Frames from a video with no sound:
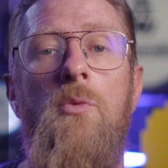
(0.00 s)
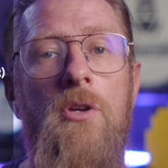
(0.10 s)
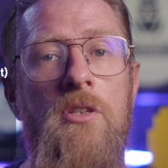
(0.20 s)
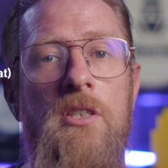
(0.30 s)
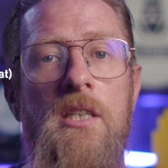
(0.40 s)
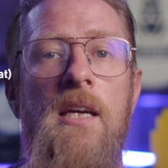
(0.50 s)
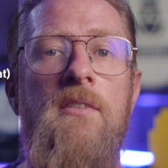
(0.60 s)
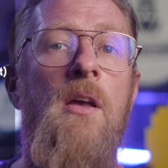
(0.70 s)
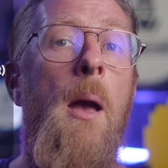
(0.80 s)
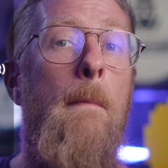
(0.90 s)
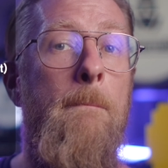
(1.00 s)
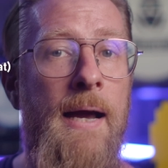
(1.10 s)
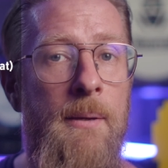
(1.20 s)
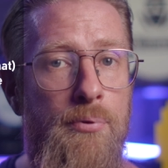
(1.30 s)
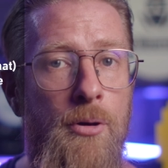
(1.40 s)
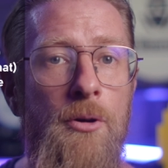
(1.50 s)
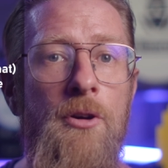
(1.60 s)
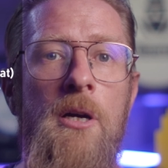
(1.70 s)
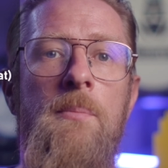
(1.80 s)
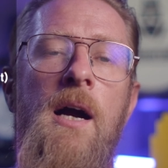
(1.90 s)
We can see that my
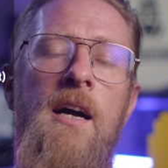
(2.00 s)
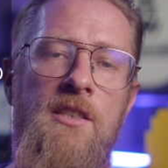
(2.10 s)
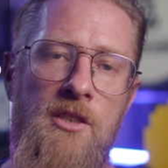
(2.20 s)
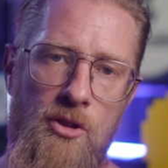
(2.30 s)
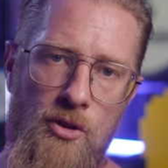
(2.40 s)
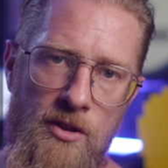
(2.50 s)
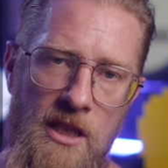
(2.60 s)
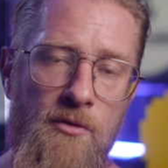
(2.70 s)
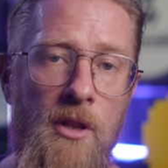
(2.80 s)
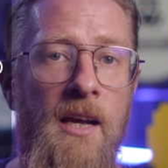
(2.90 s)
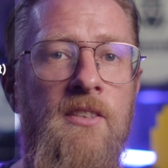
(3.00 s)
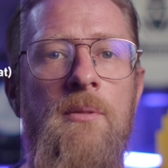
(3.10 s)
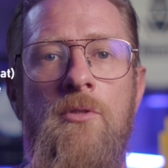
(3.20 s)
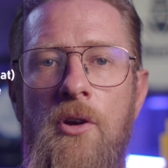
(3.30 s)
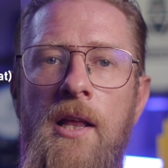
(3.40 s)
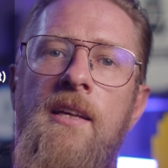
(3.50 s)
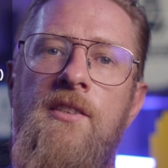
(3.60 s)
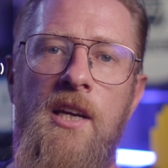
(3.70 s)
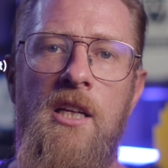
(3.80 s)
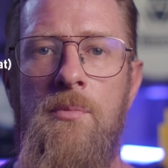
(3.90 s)
program has several items, so ls,
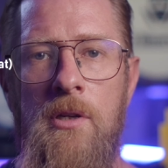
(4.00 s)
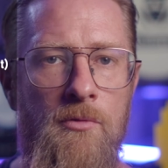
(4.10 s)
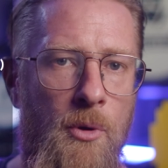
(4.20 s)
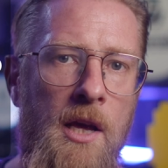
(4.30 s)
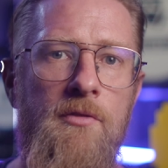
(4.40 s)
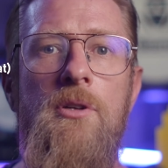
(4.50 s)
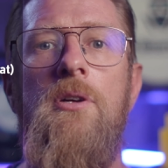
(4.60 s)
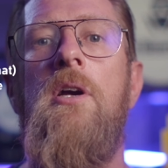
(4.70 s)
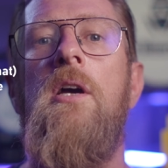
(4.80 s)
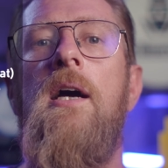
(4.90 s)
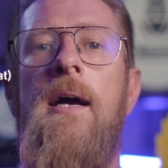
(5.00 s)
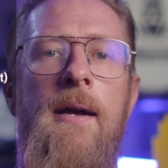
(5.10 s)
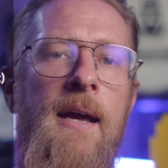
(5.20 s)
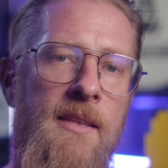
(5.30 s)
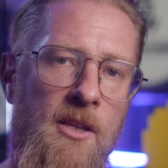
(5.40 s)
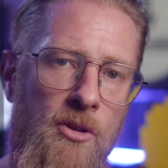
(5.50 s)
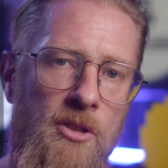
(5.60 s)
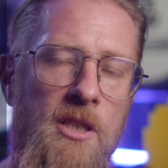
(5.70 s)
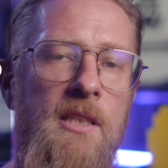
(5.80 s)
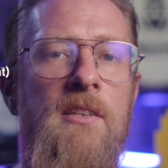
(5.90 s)
cat, and whatever. And then you can
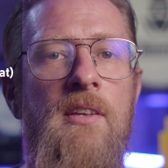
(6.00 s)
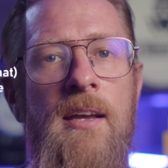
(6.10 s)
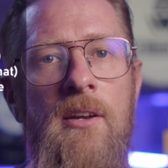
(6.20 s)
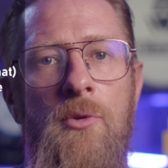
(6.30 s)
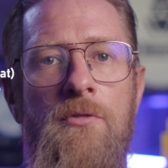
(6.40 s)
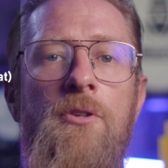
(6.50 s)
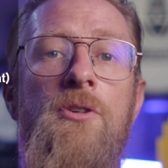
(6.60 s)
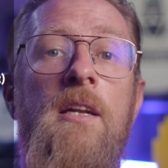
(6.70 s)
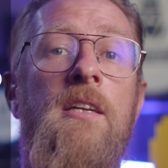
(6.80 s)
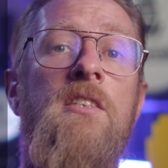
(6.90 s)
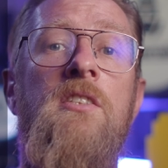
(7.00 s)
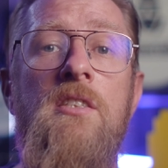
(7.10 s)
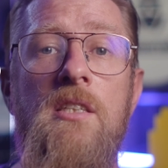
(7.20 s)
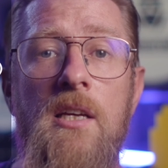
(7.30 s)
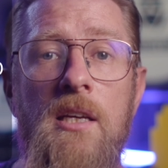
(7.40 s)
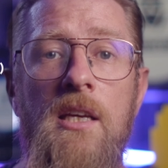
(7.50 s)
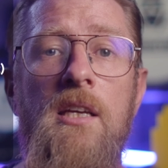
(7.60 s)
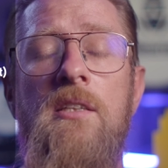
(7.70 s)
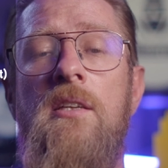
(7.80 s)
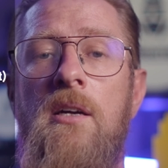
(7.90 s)
see that I can refer that lists
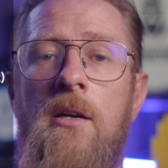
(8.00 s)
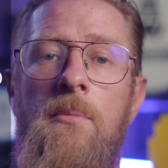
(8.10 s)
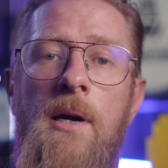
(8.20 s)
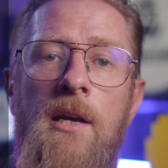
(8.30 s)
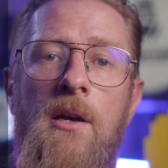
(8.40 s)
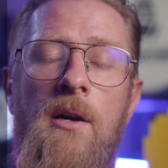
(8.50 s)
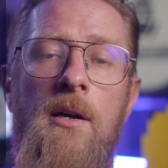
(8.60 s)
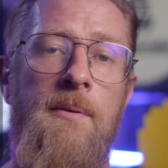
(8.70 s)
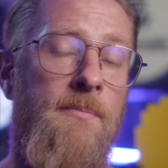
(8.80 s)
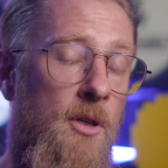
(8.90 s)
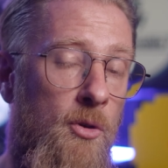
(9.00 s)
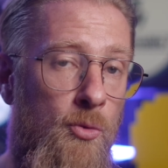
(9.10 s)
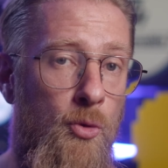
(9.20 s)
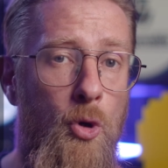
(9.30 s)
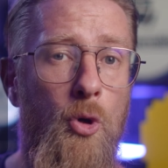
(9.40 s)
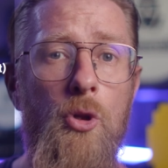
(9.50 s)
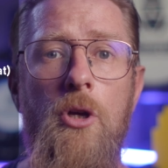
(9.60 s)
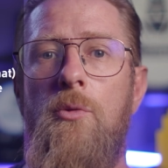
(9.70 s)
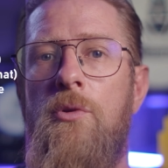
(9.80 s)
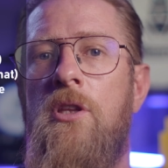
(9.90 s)
in my rule
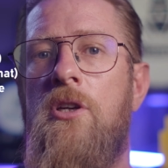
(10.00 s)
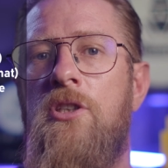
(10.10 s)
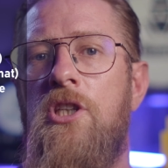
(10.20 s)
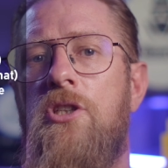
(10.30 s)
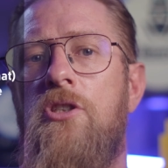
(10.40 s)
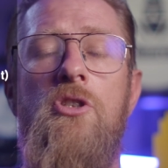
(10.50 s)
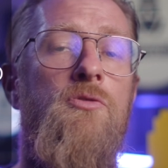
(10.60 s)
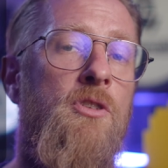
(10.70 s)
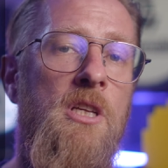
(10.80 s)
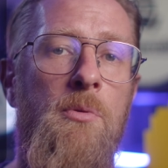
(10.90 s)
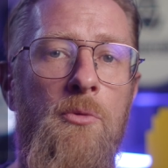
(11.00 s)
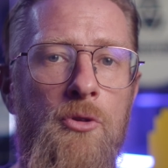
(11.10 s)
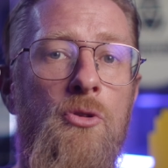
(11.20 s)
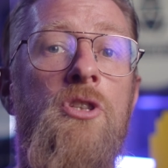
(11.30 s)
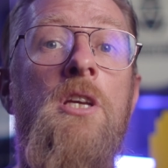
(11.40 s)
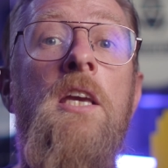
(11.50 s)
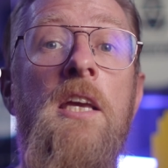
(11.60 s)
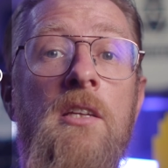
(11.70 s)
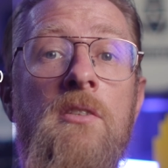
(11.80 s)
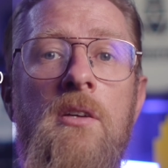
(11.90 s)
with the conditions, for example, using
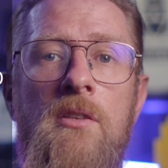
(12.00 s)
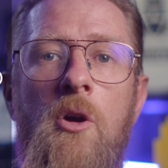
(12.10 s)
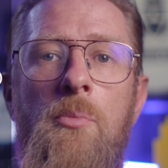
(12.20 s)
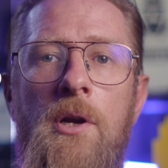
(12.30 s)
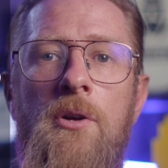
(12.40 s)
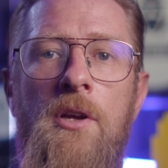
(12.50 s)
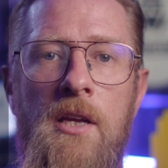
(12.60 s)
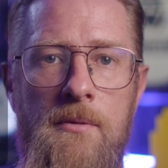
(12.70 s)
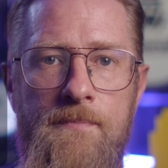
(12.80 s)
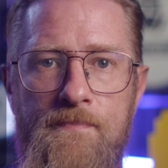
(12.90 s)
in the operator in.